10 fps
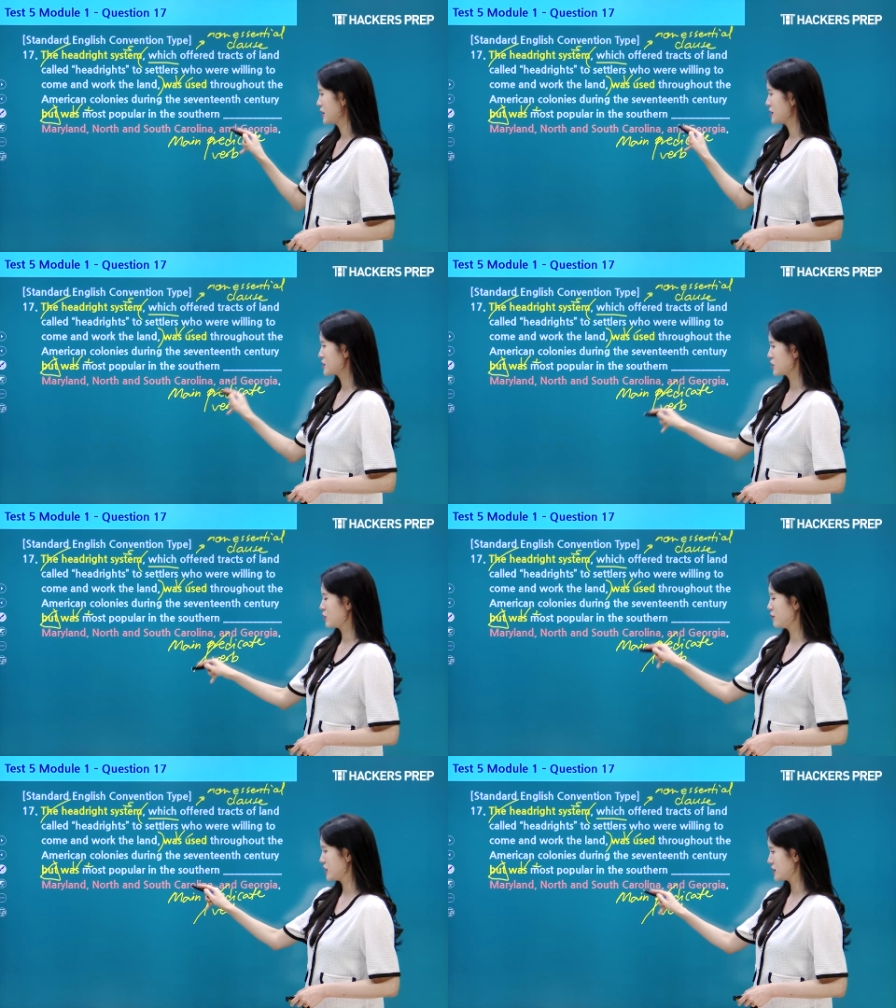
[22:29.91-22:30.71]
So
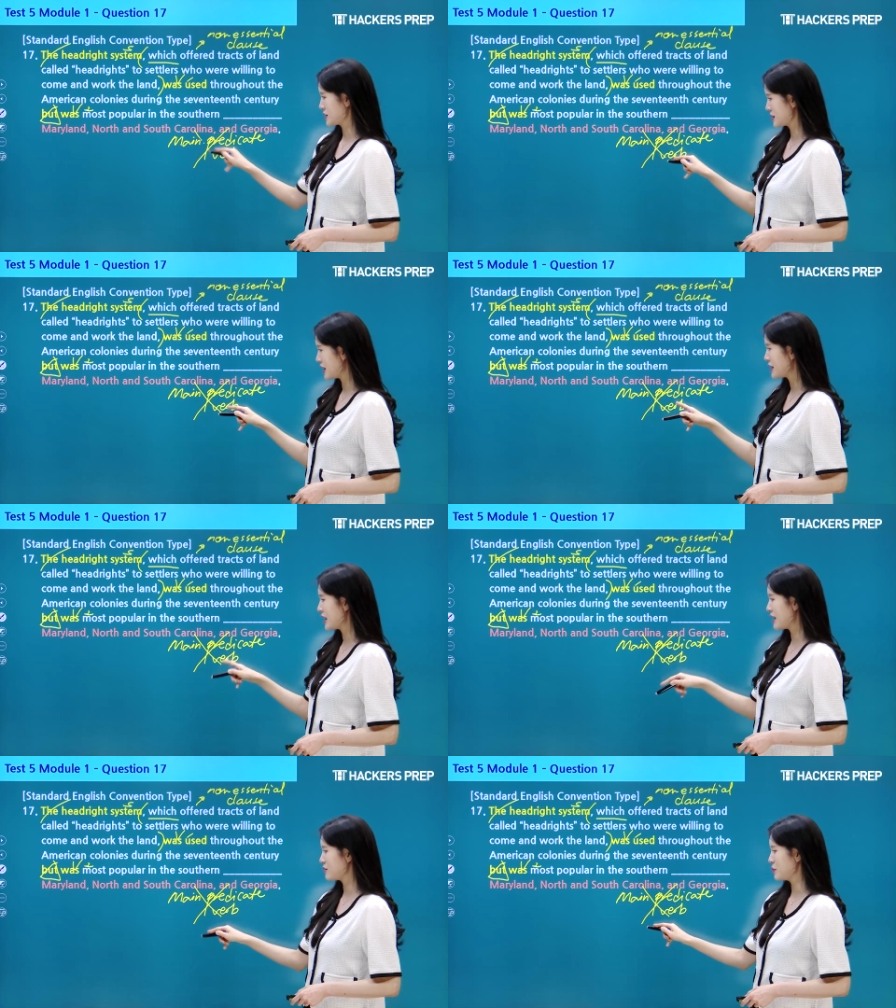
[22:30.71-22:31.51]
if it does not
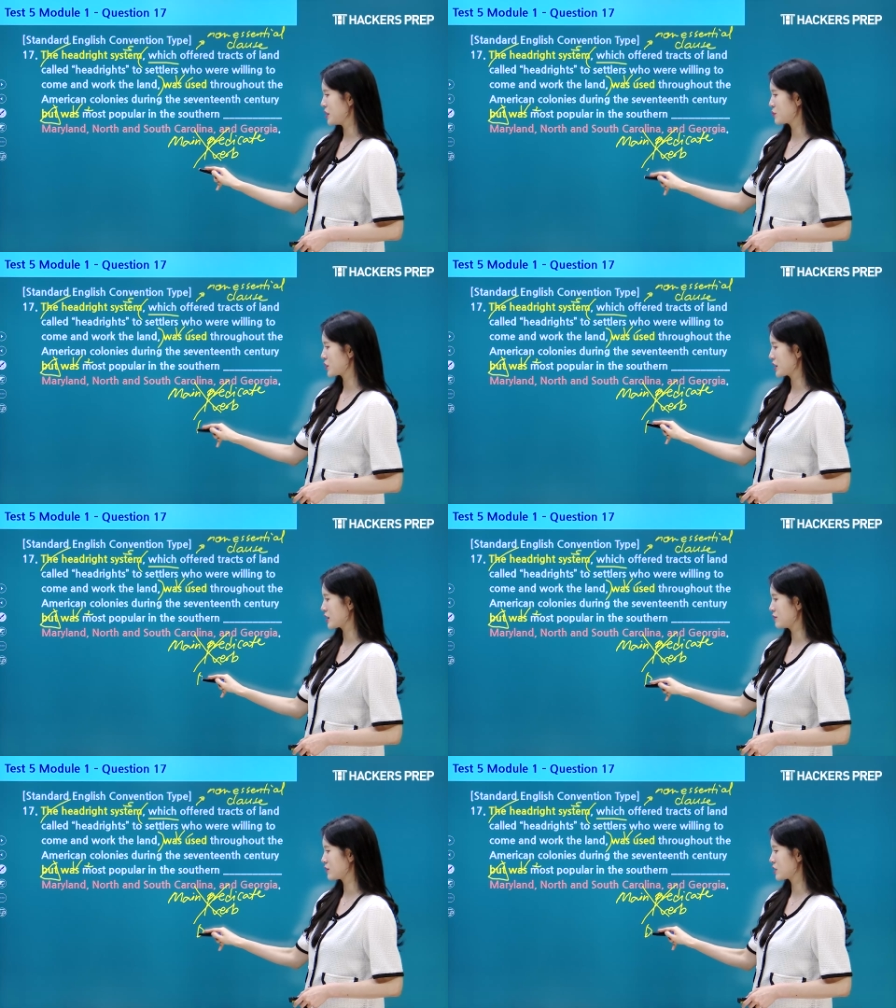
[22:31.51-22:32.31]
have a main
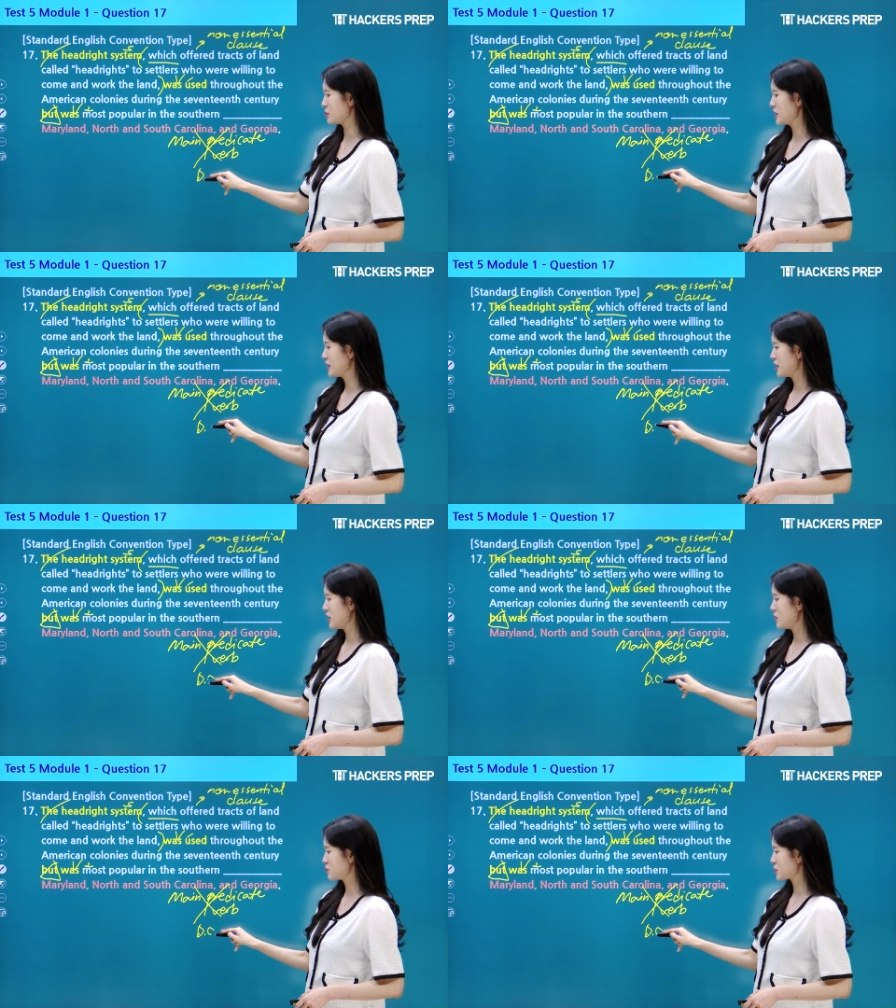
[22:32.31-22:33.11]
predicate verb,
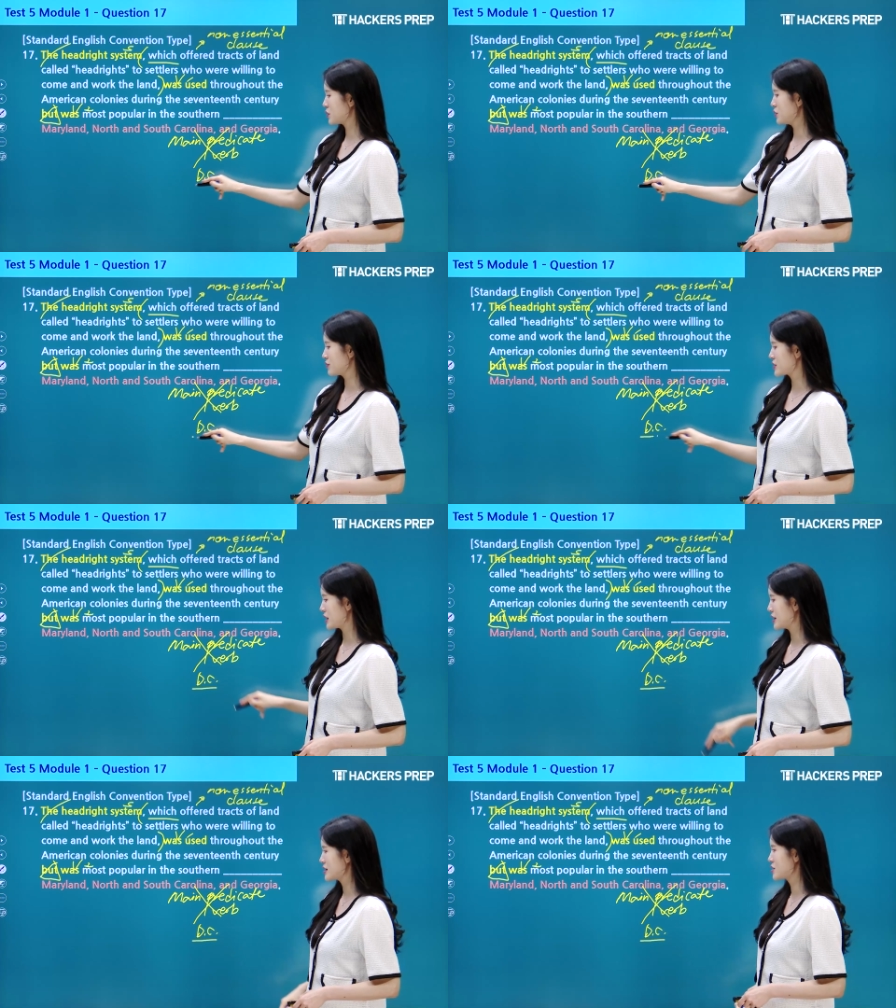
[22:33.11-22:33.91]
it proves
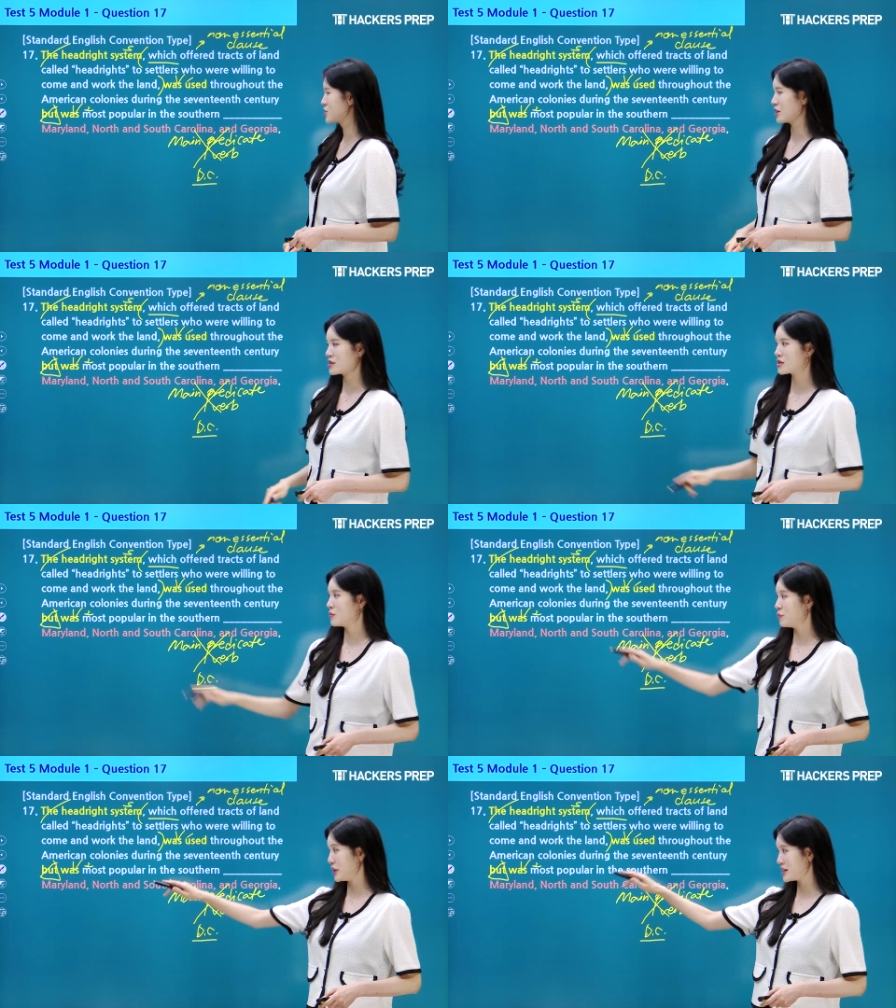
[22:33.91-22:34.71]
that it's just
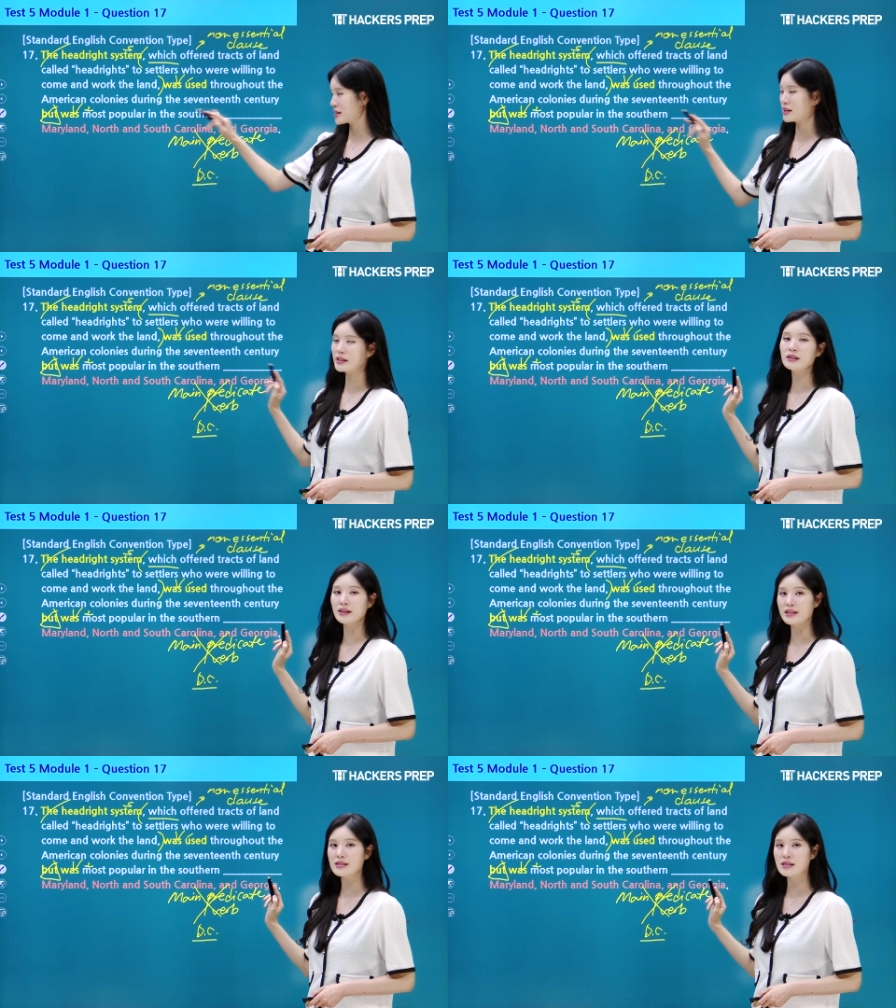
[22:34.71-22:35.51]
basically a
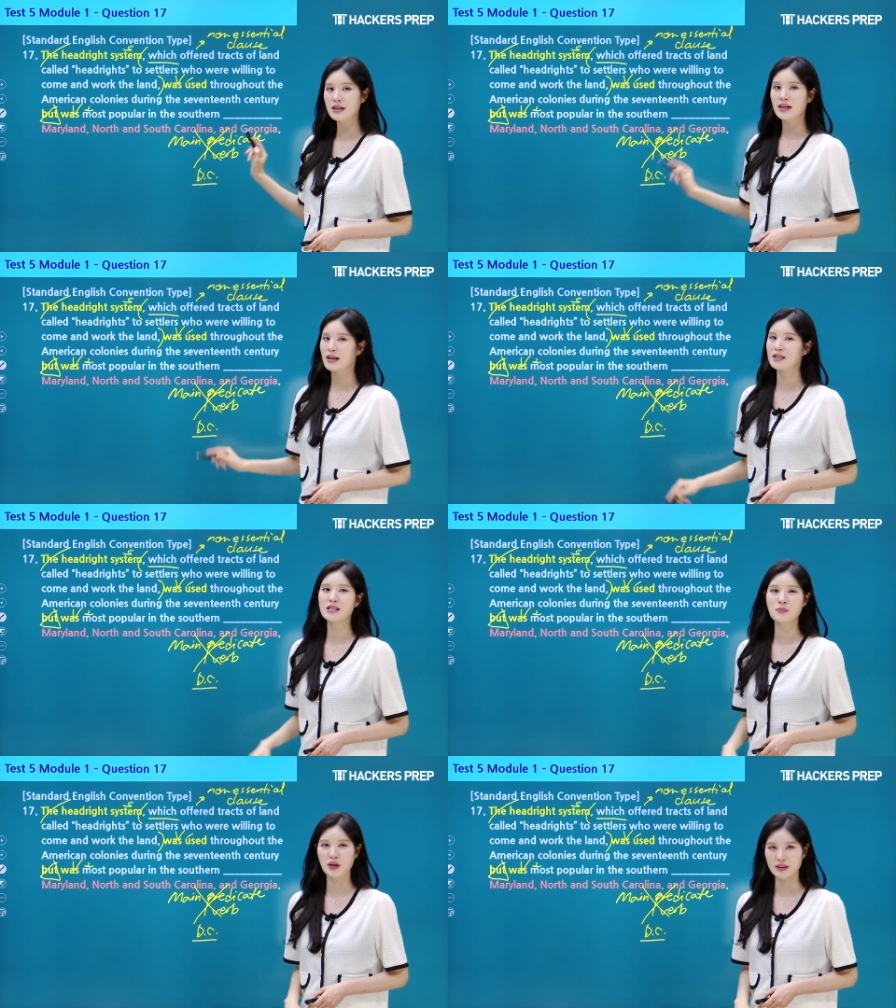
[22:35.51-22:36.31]
list, a
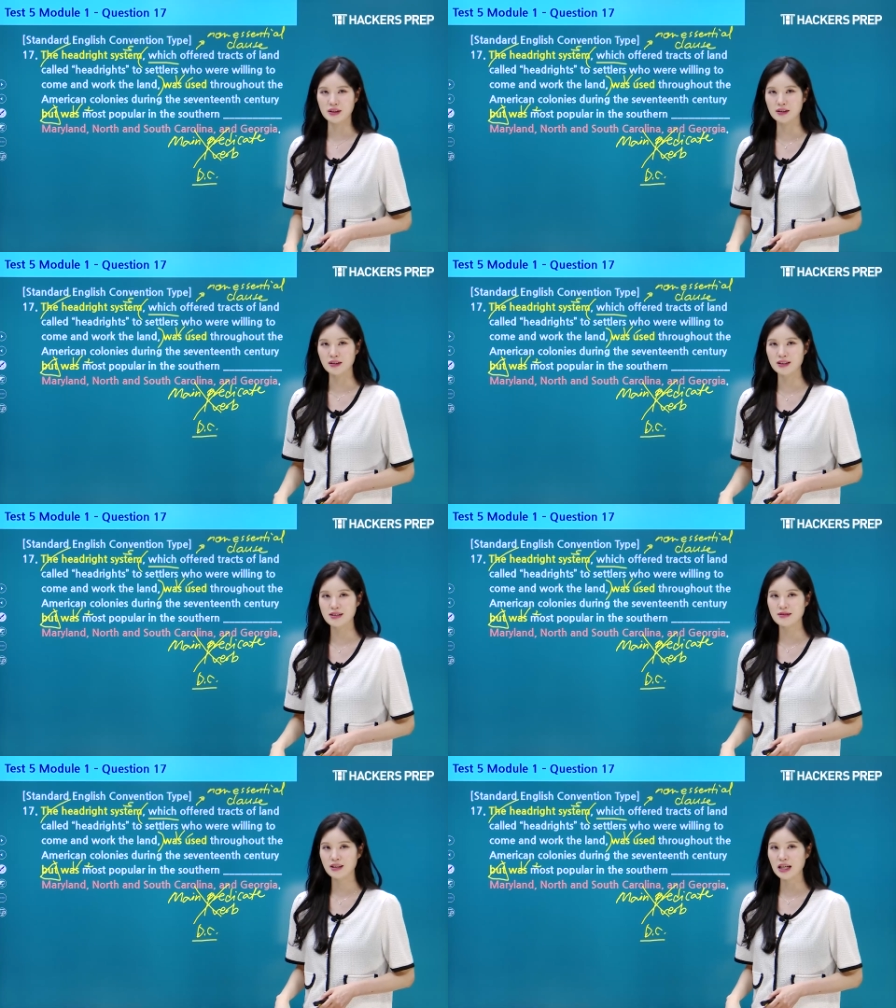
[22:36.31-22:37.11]
dependent
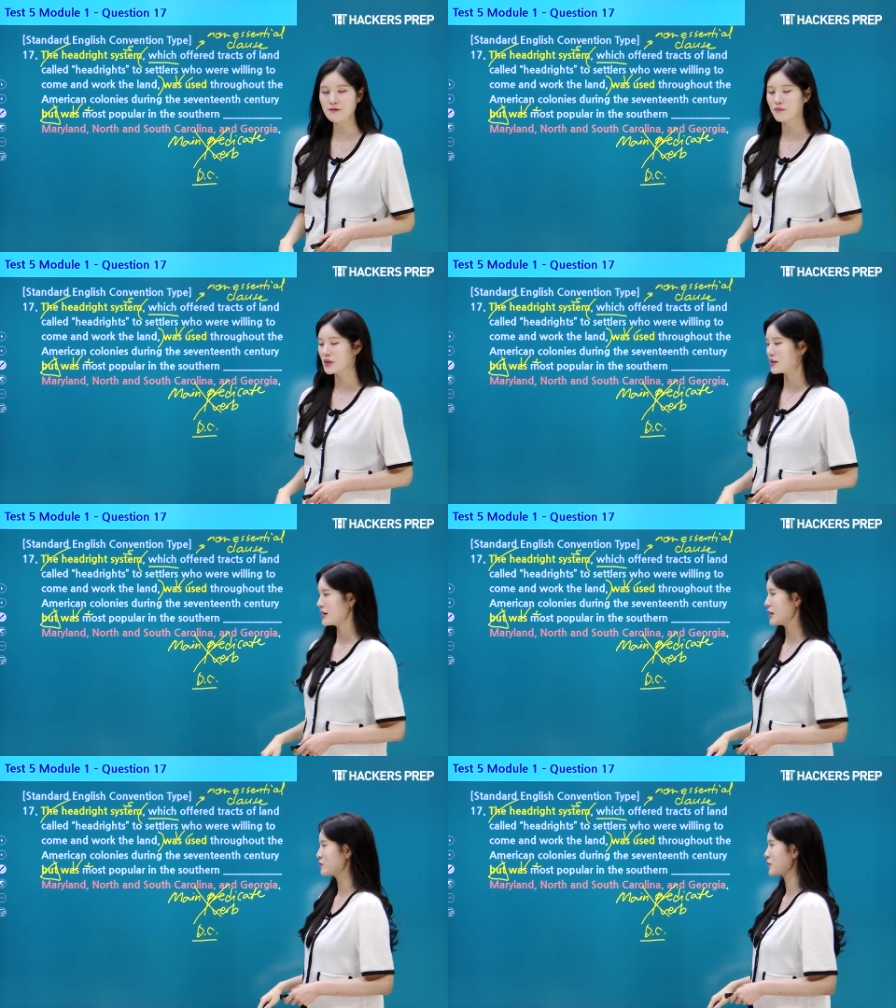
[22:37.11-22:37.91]
clause, okay?
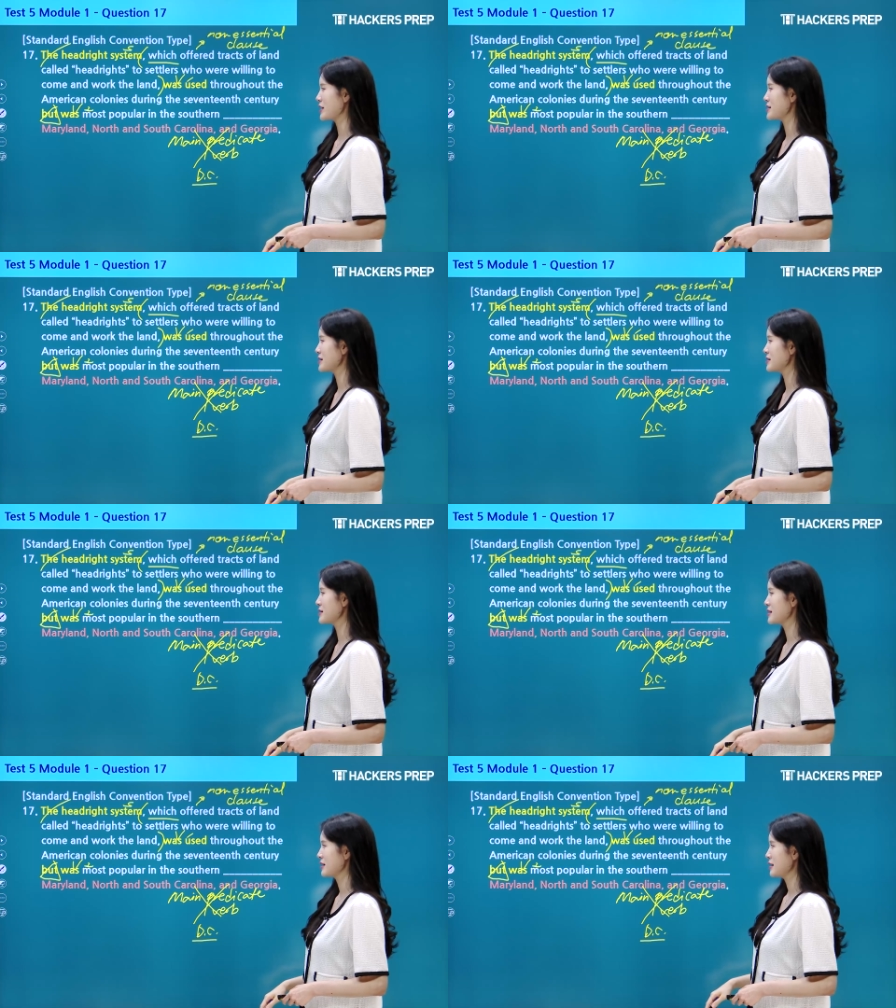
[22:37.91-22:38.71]
Noun phrases.